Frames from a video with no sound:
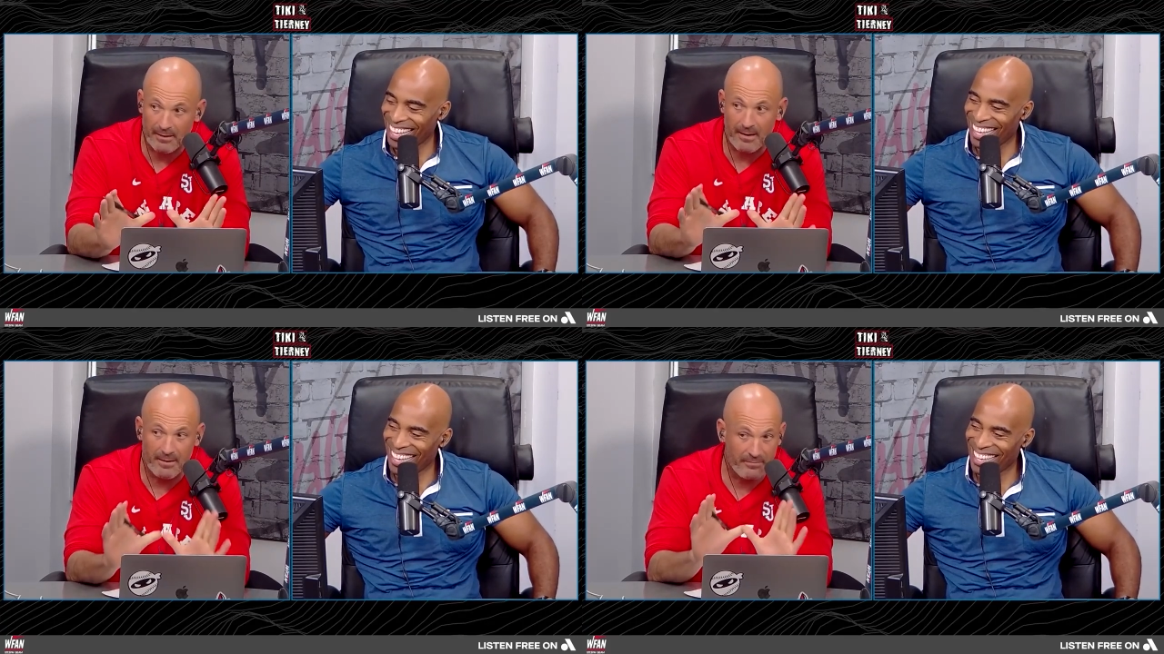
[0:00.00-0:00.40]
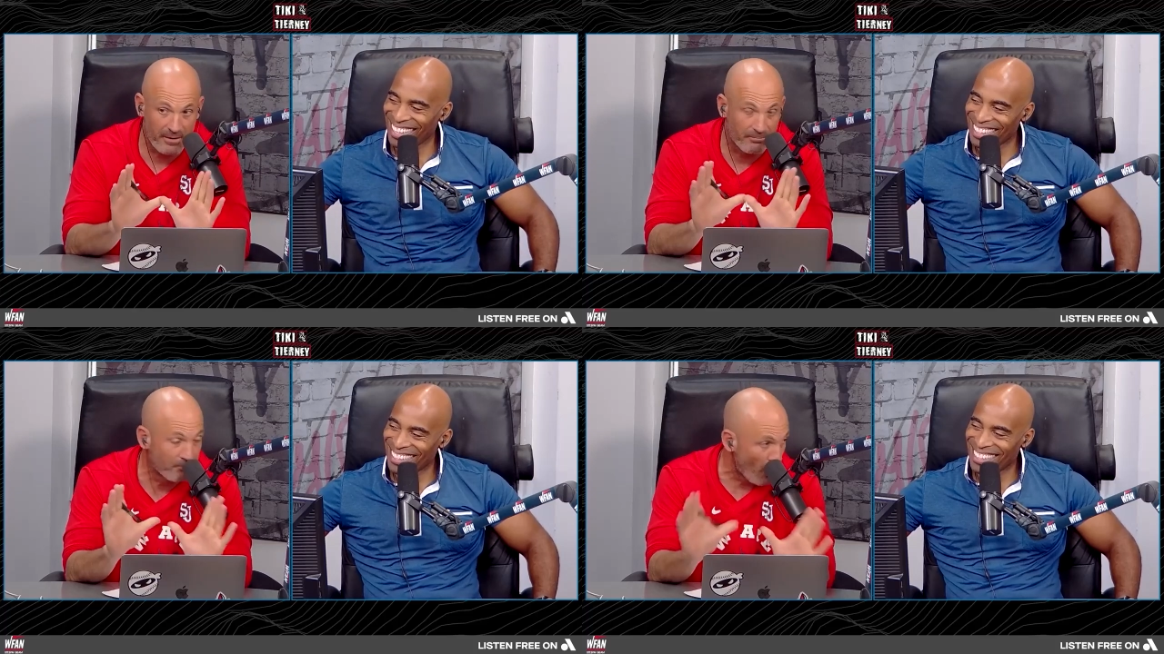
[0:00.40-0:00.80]
Speaker 1: if, if
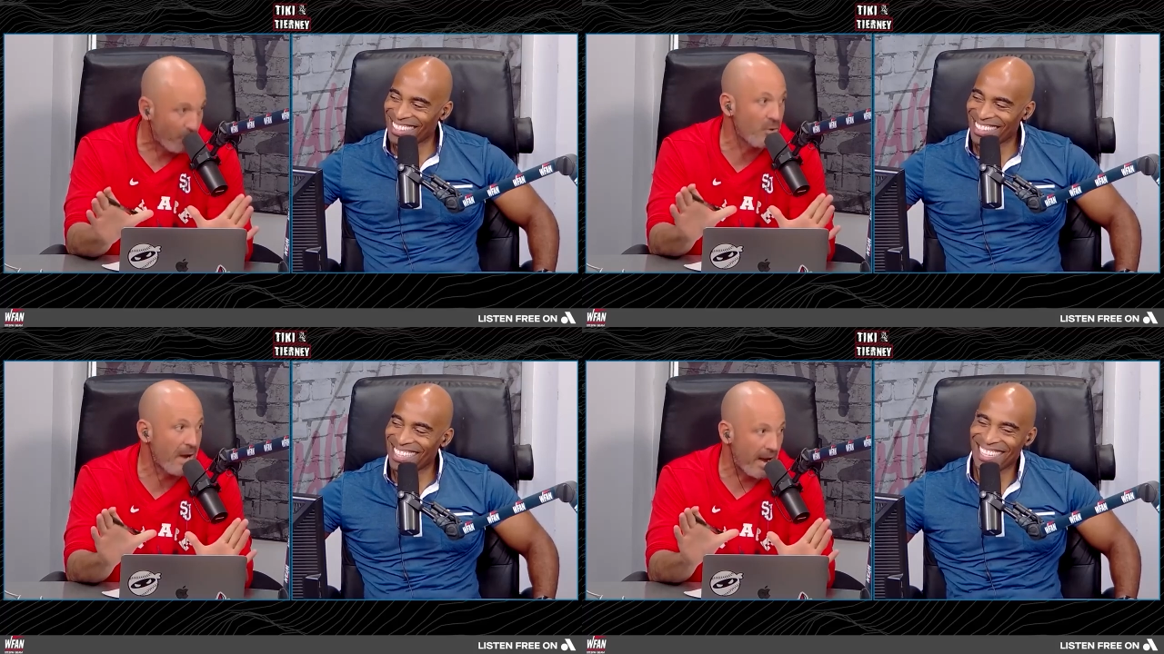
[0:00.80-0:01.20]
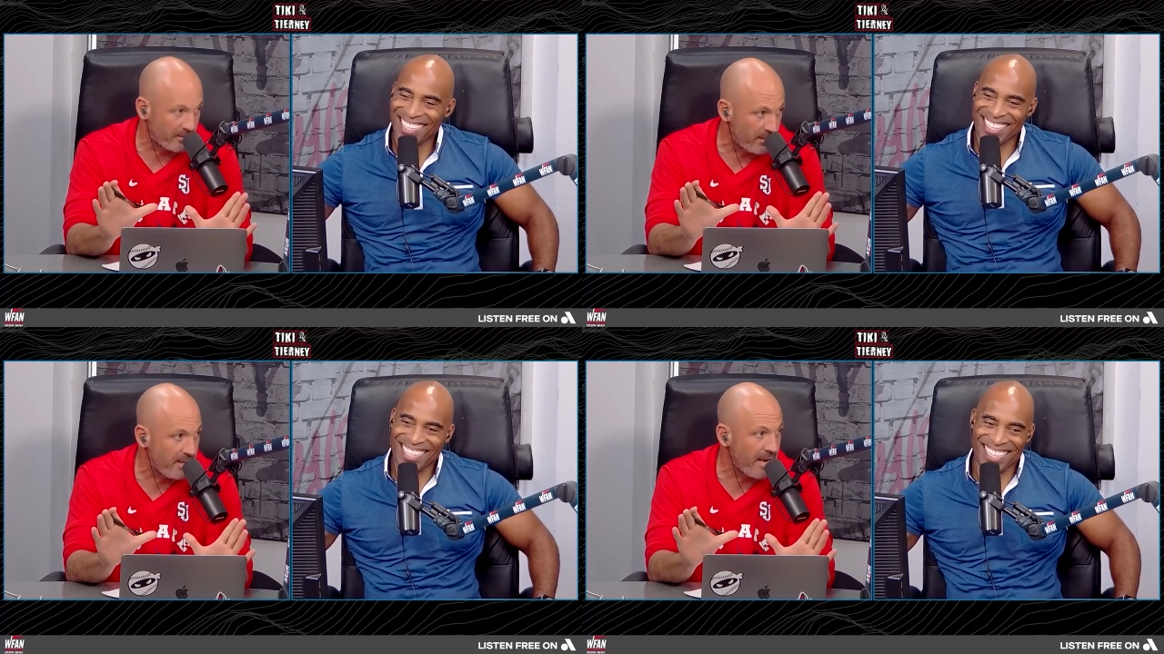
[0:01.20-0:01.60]
both you guys
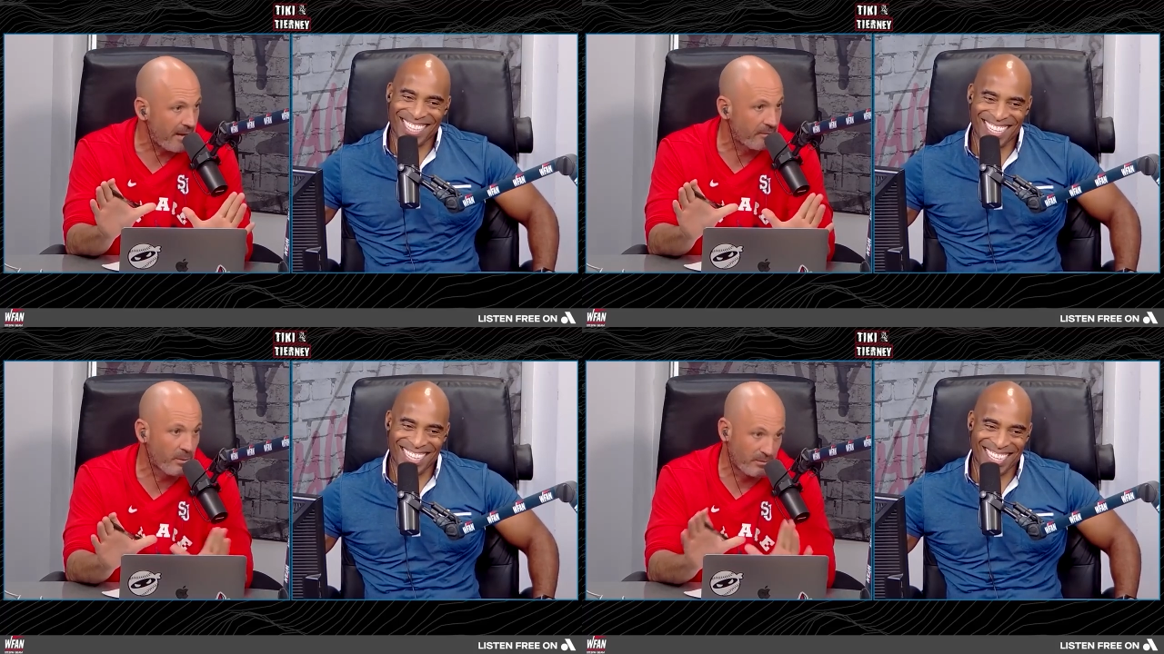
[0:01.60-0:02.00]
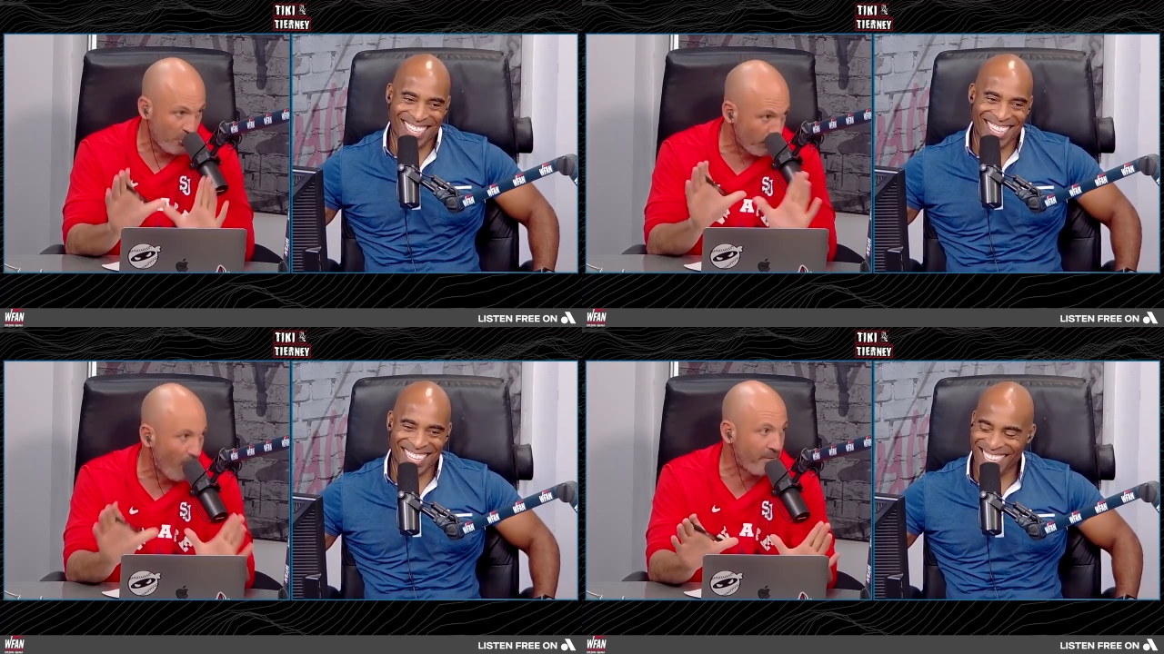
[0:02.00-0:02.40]
geek out, which you
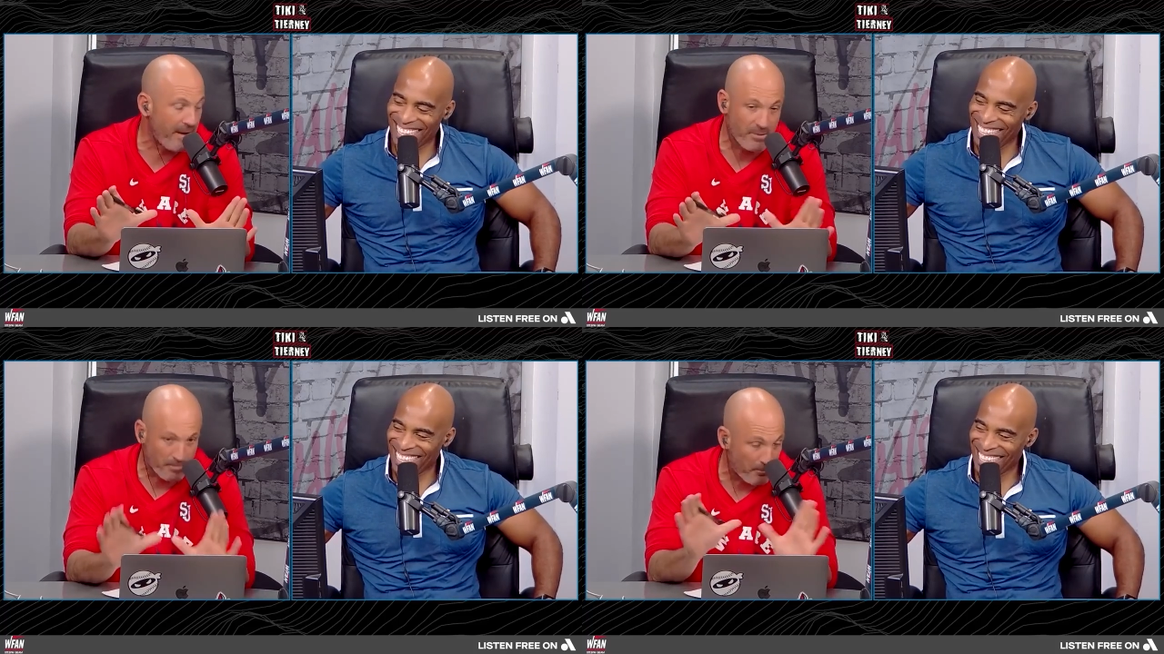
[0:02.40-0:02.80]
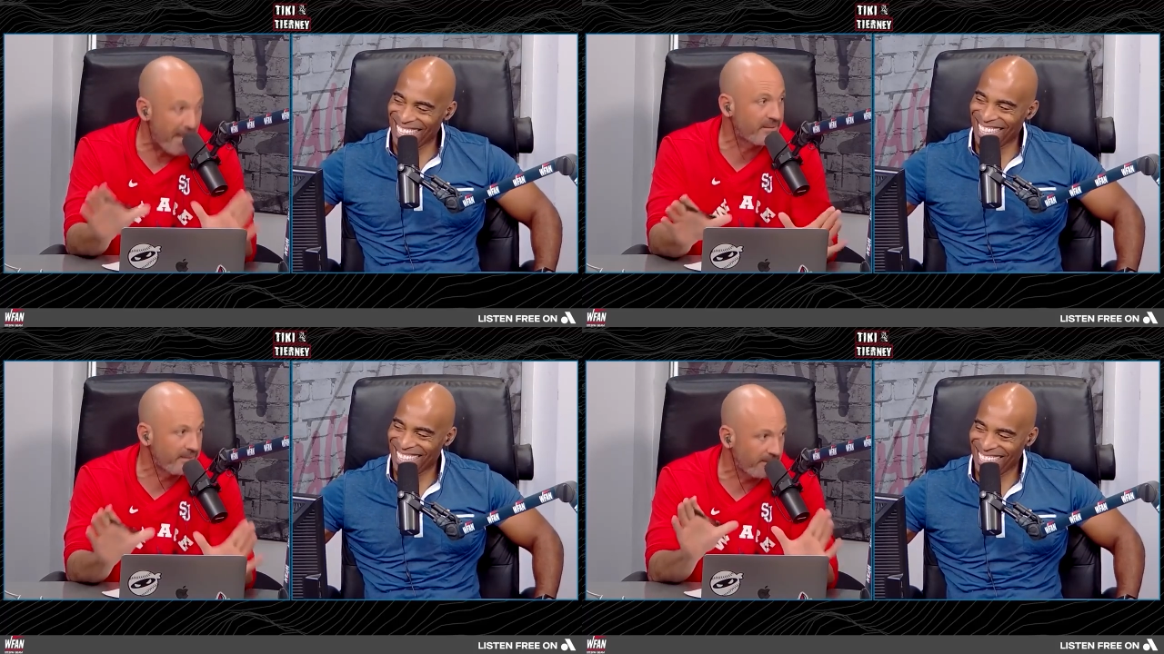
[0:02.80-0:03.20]
both have the
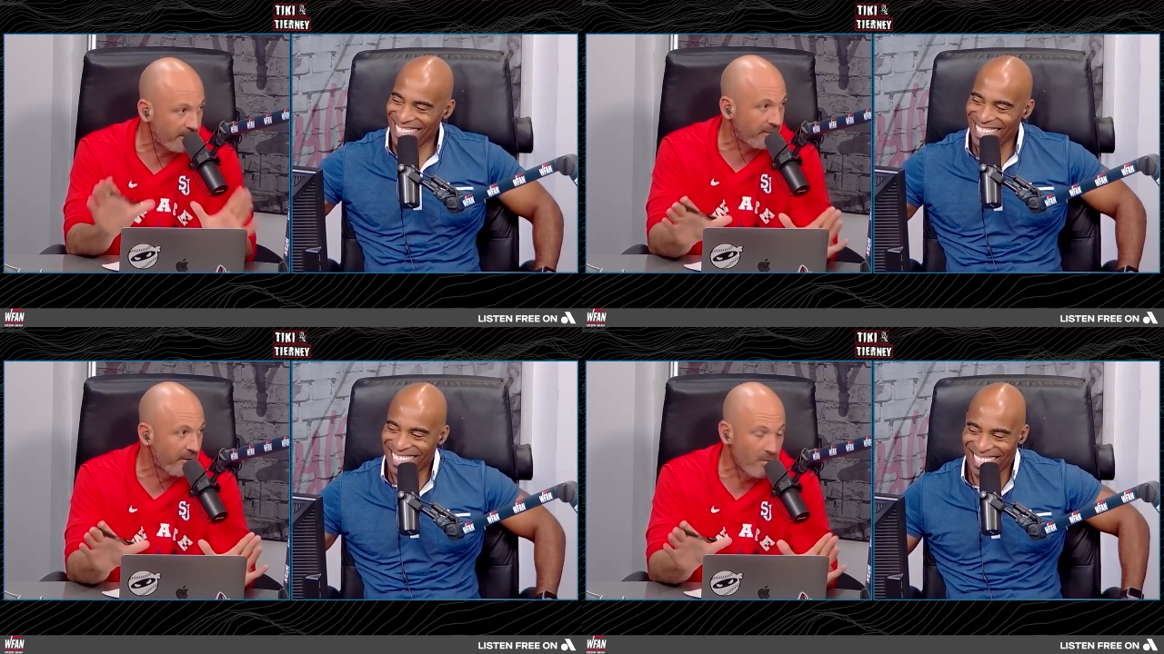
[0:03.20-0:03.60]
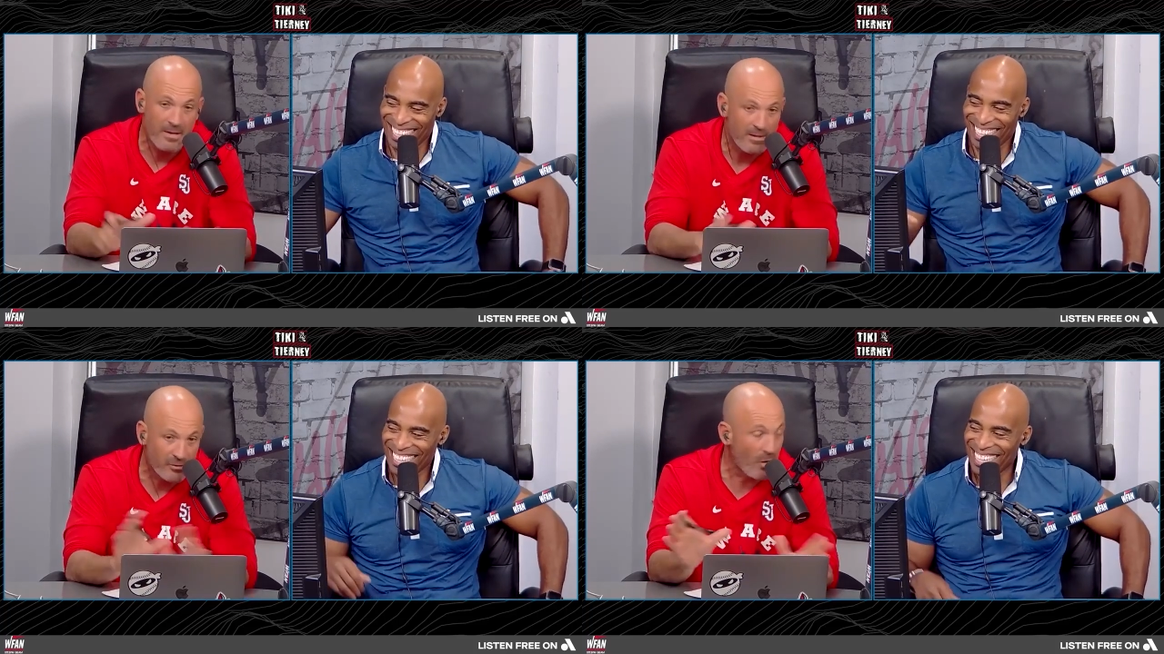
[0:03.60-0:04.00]
propensity to do,
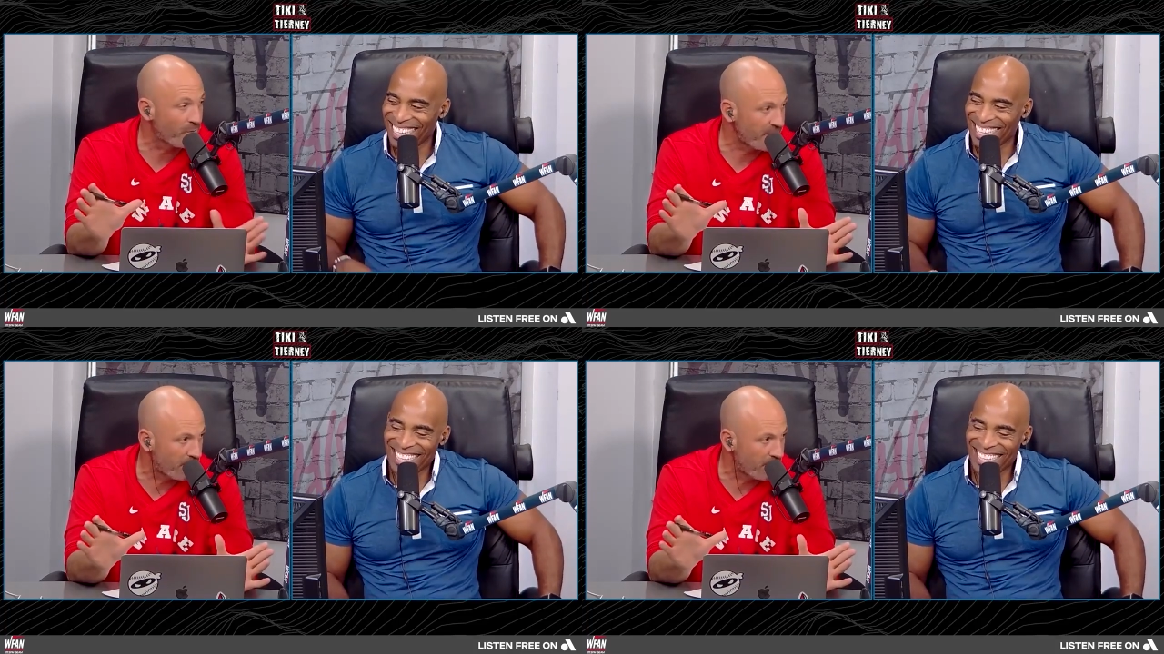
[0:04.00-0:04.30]
the show's gonna bomb.